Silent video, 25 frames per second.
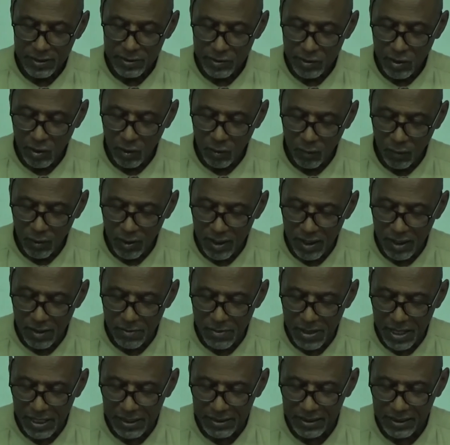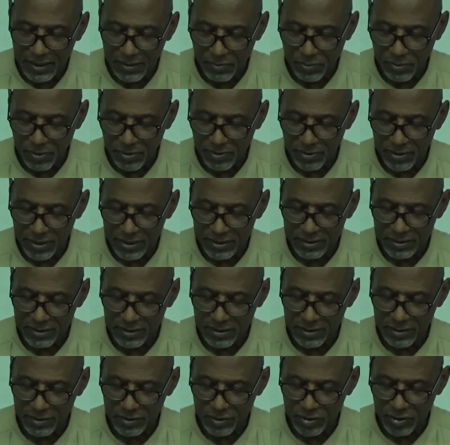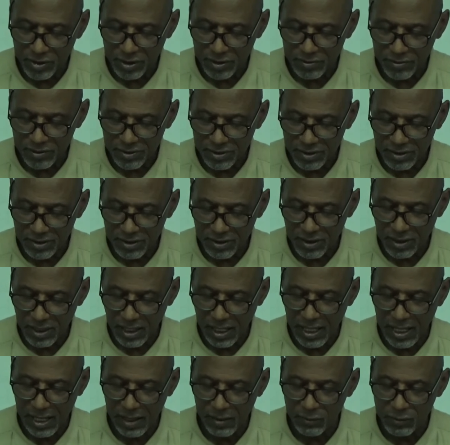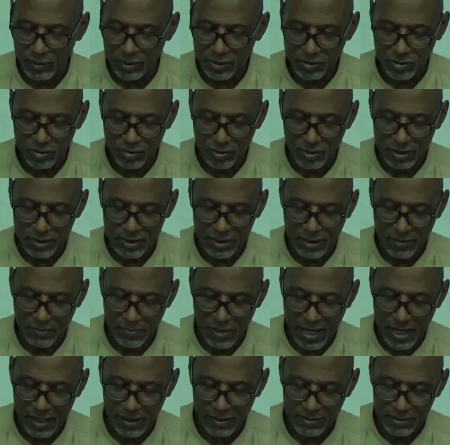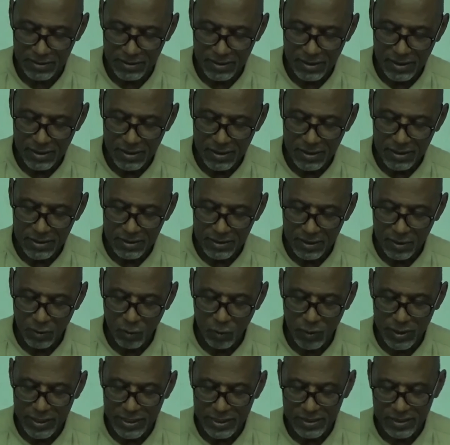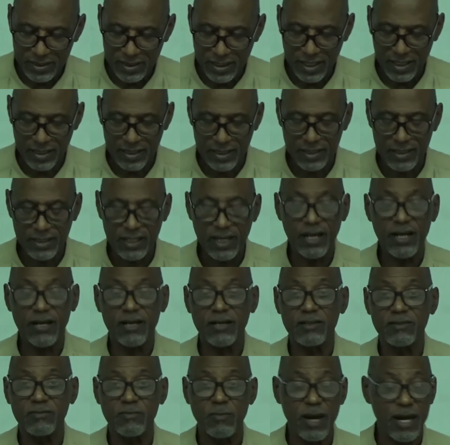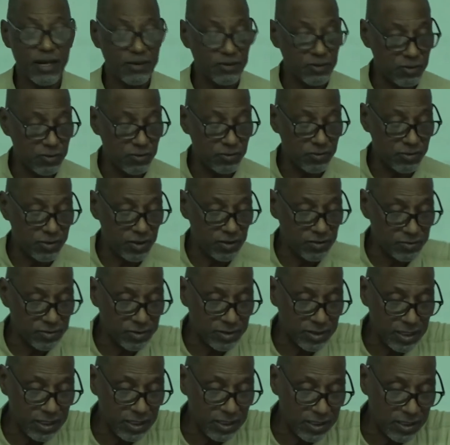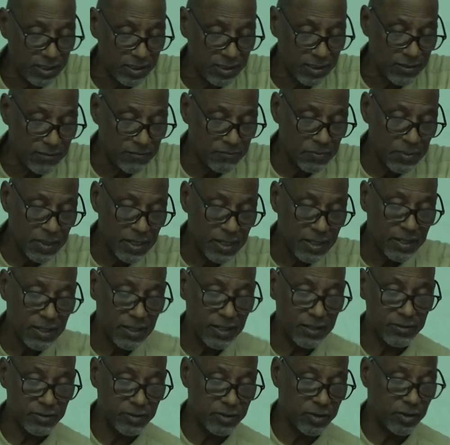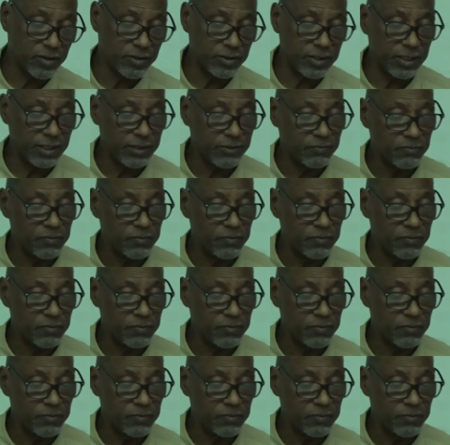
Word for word: Don't worry about hypocrites in the church. God will sort them out, the wheat and the tares, Matthew 13 and 30.